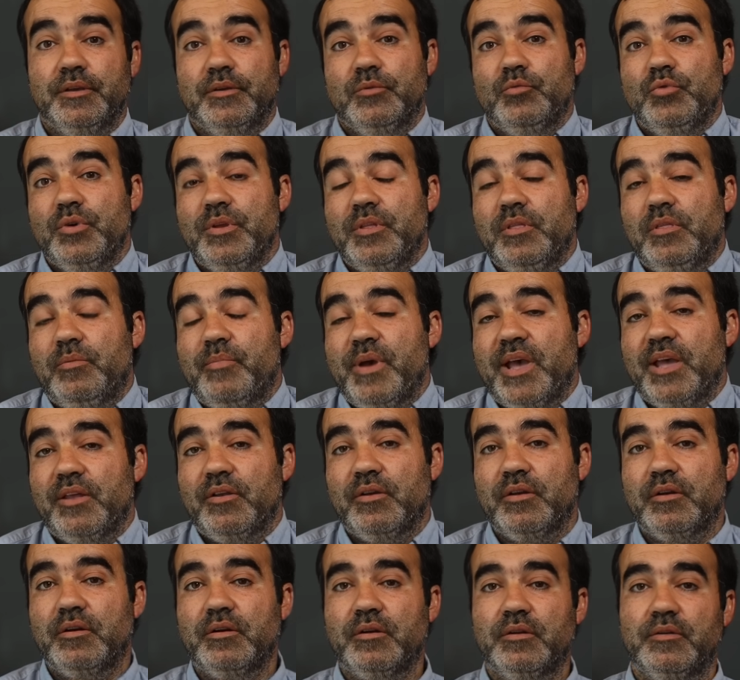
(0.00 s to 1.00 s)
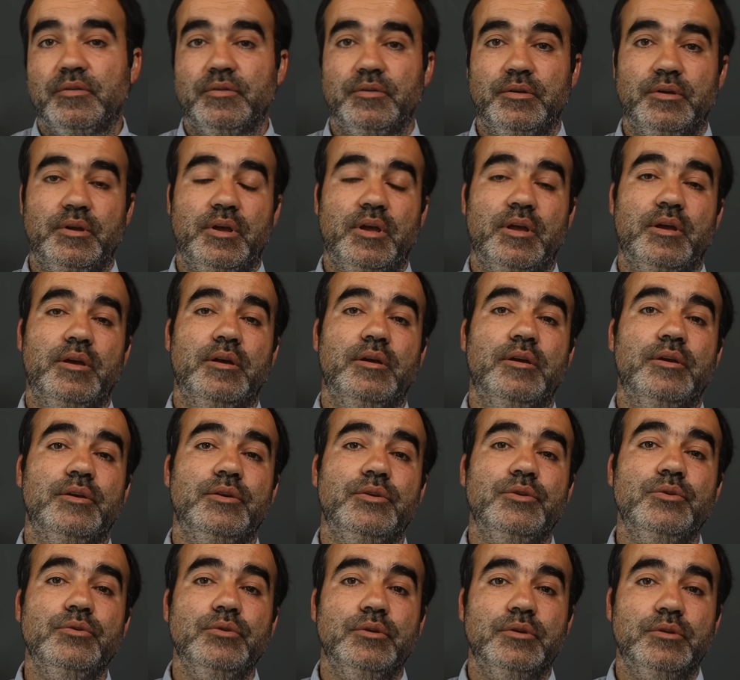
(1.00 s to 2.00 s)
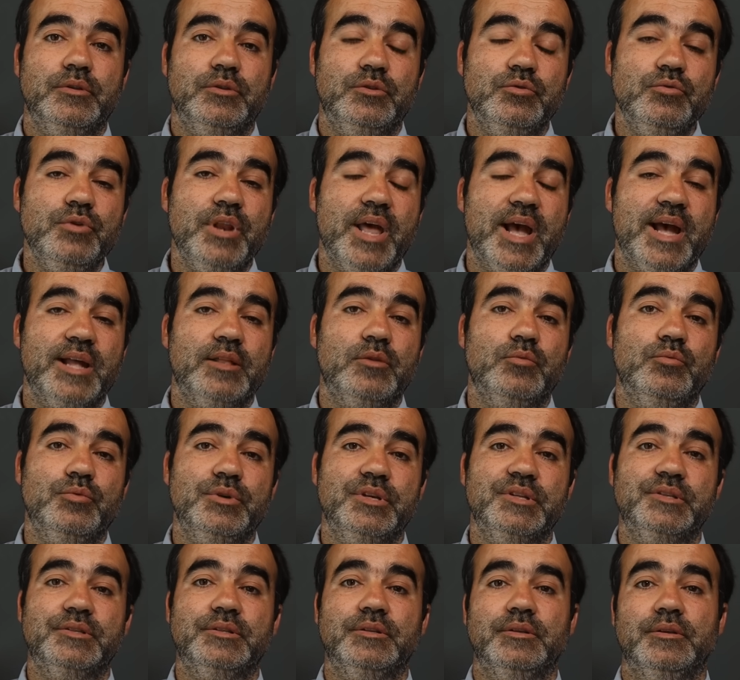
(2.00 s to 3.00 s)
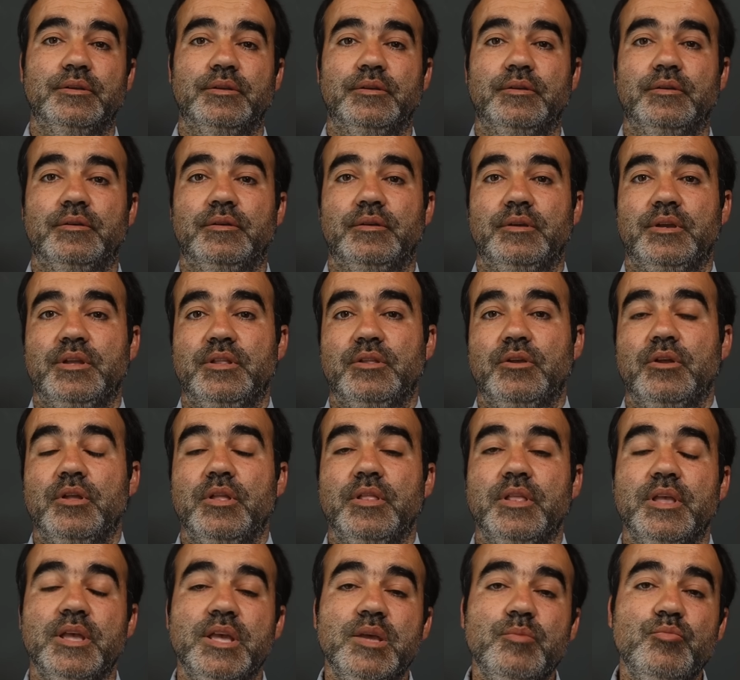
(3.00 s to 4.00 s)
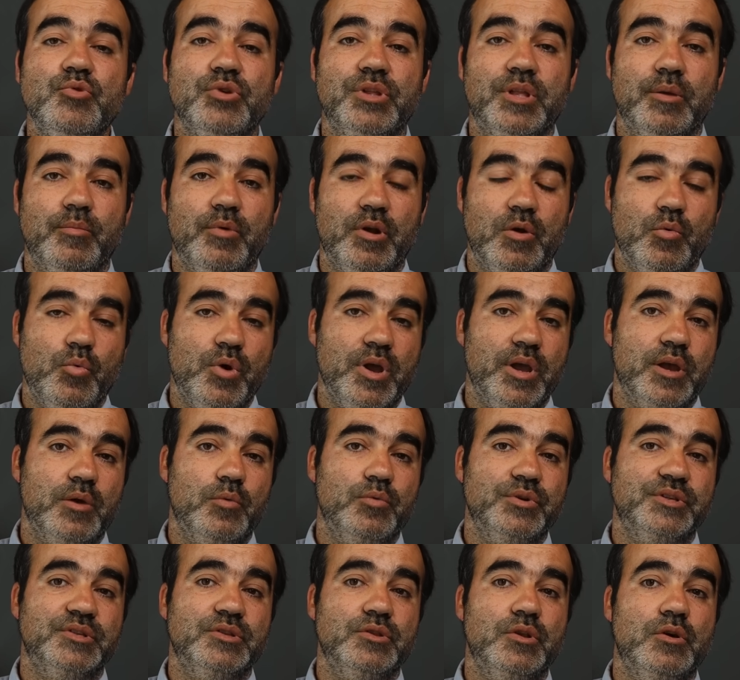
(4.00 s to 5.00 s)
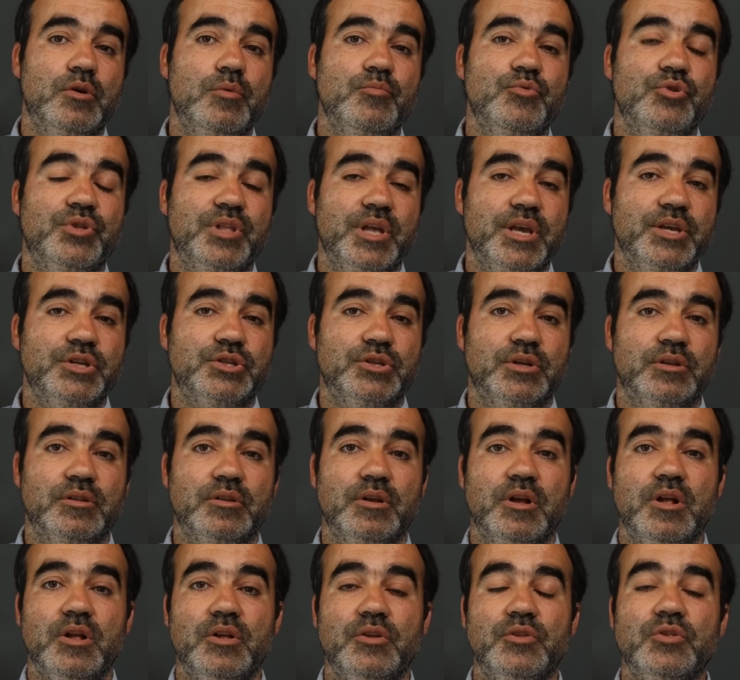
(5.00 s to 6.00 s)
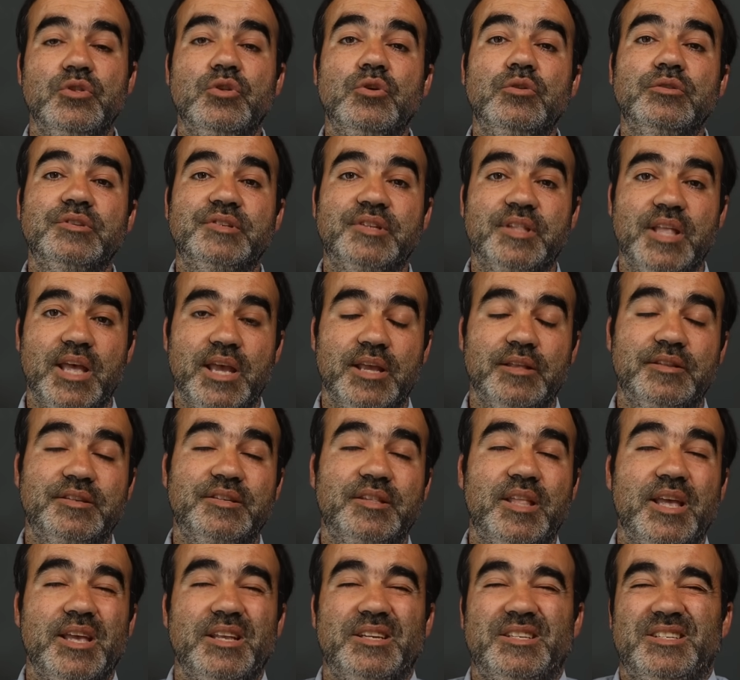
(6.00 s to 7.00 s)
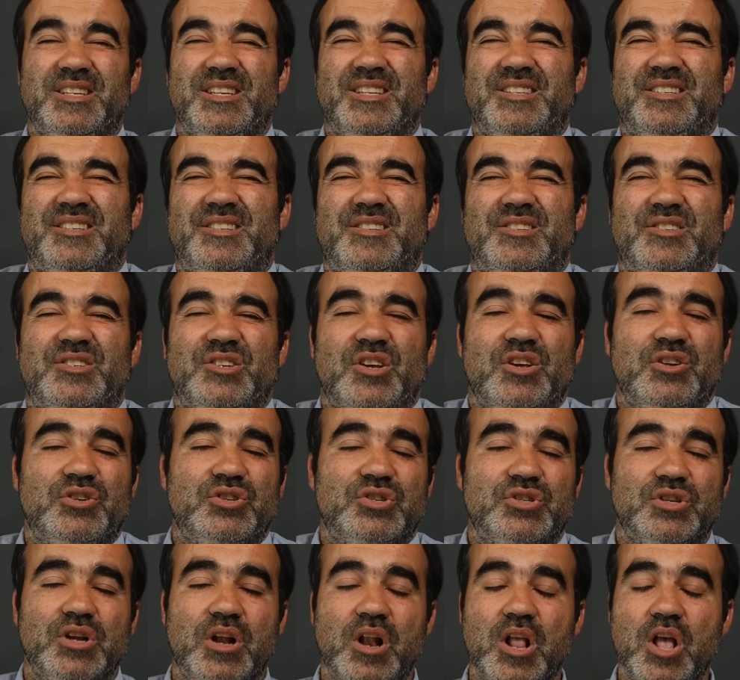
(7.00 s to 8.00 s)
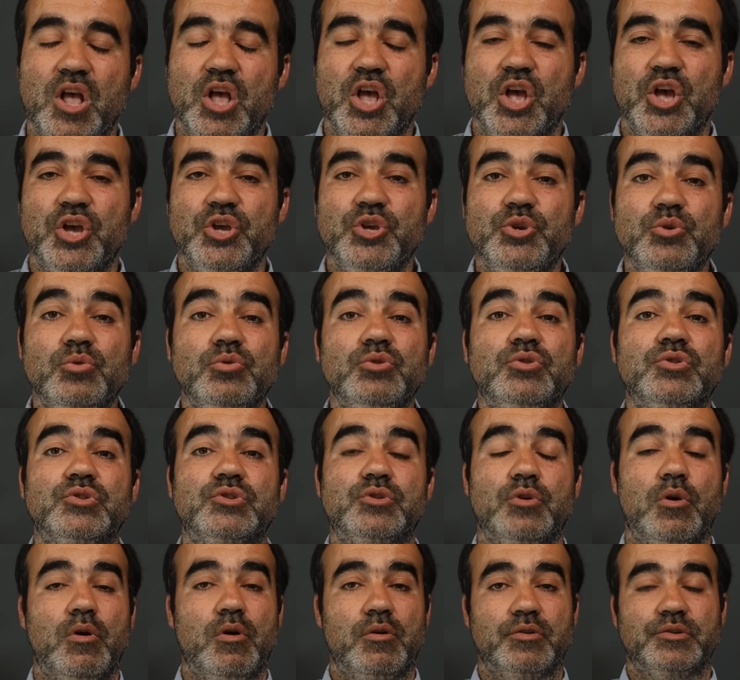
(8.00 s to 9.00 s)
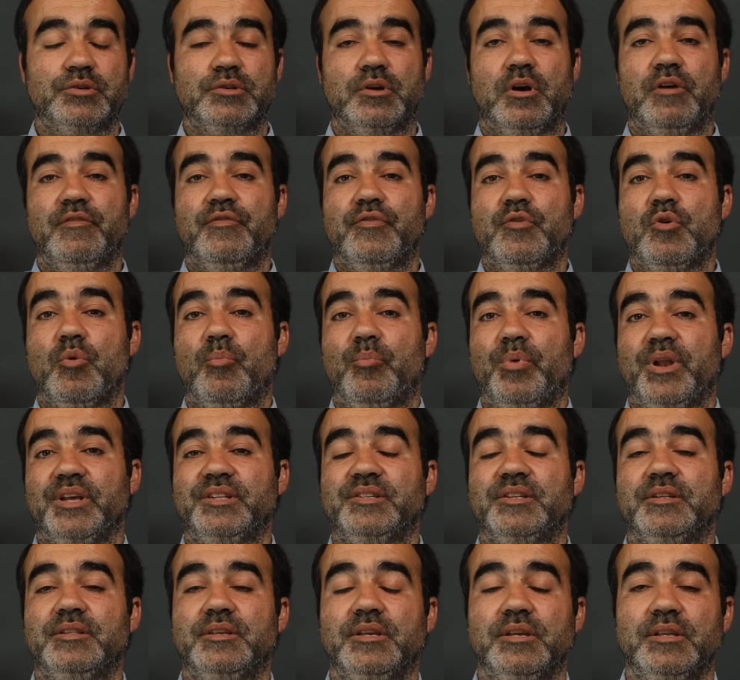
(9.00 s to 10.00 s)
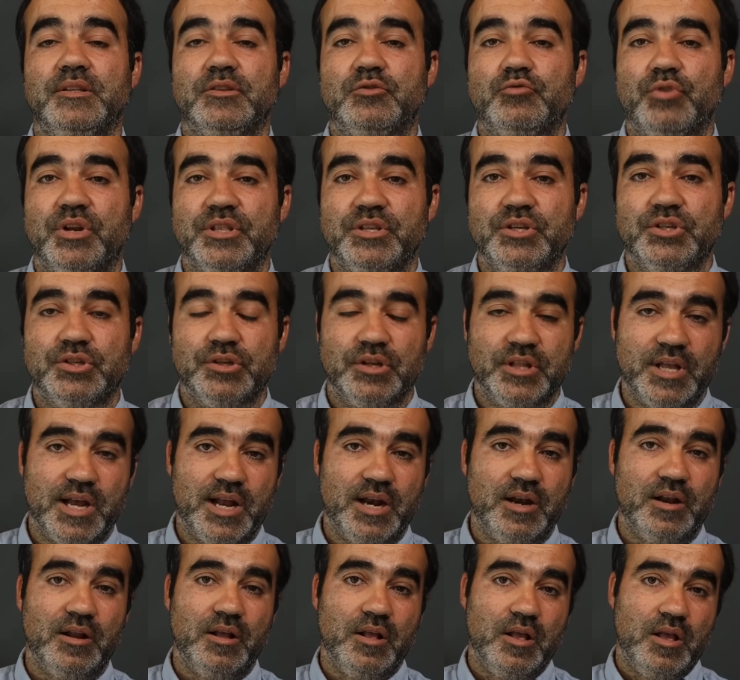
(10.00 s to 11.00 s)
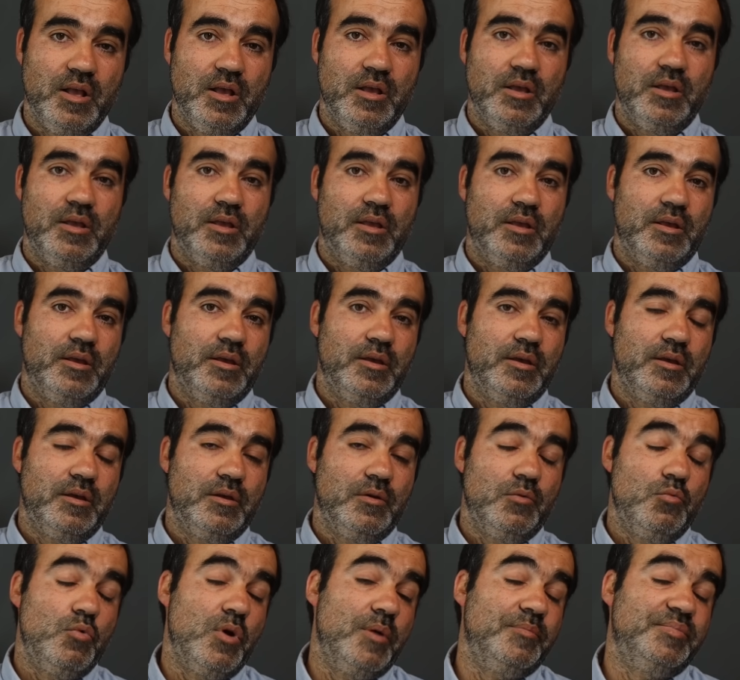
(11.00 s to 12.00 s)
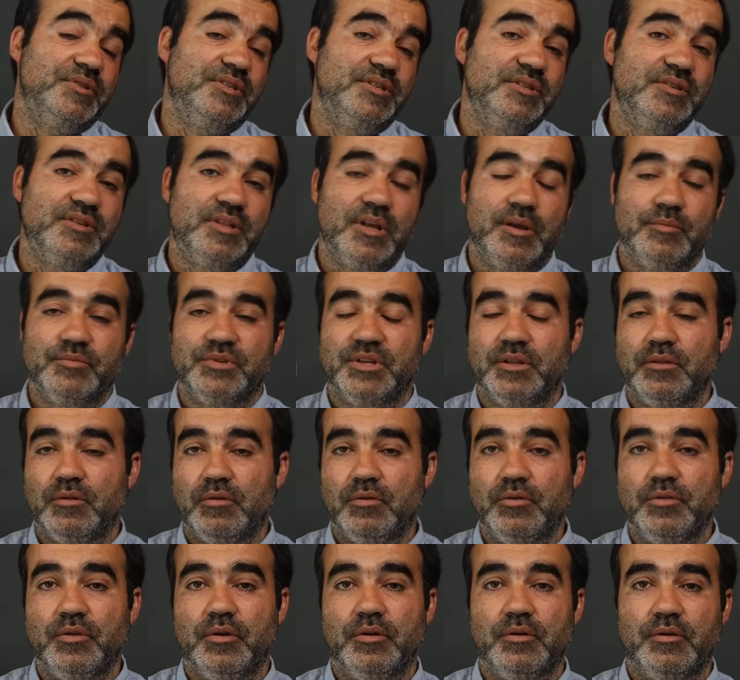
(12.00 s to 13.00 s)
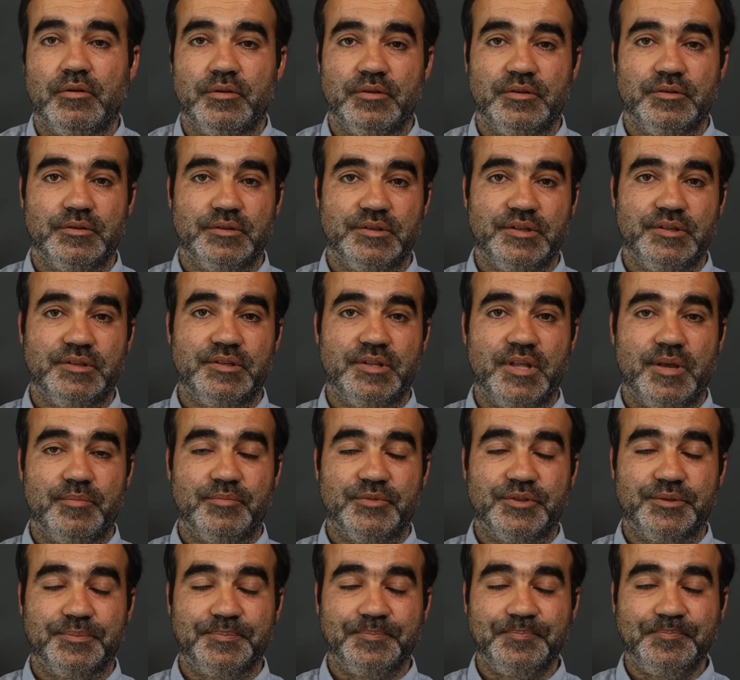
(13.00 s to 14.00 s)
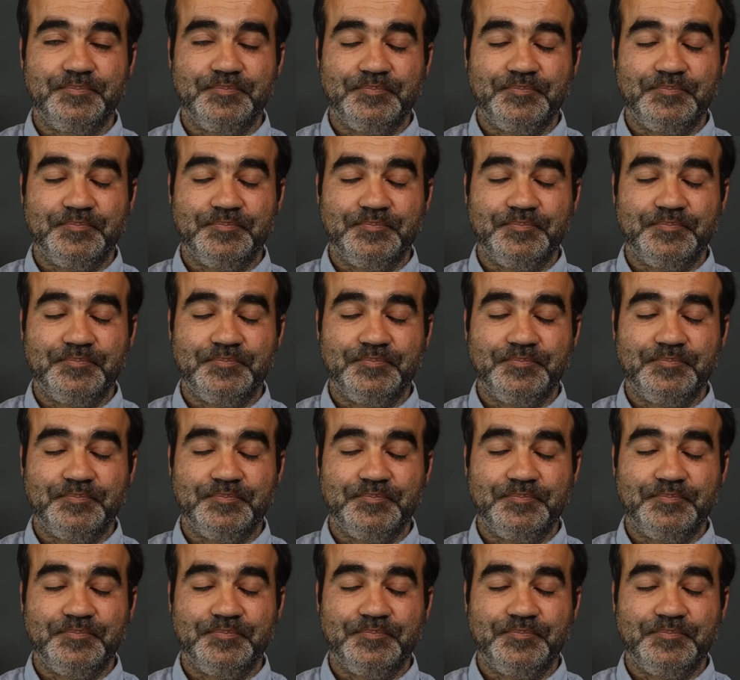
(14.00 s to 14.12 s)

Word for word: we'd better uh, do that with in an immutable way, with no mutation, no state. State is such a huge source of complexity in traditional uh, web systems and other systems.